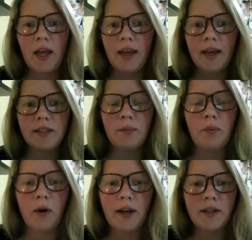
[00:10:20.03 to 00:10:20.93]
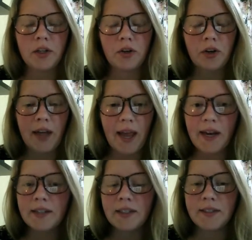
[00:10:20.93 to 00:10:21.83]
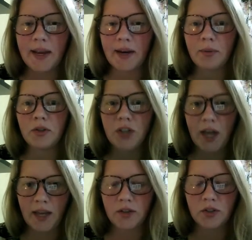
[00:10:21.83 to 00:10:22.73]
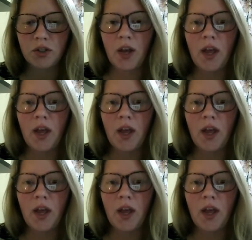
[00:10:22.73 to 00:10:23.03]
It is important to create a sustainable change,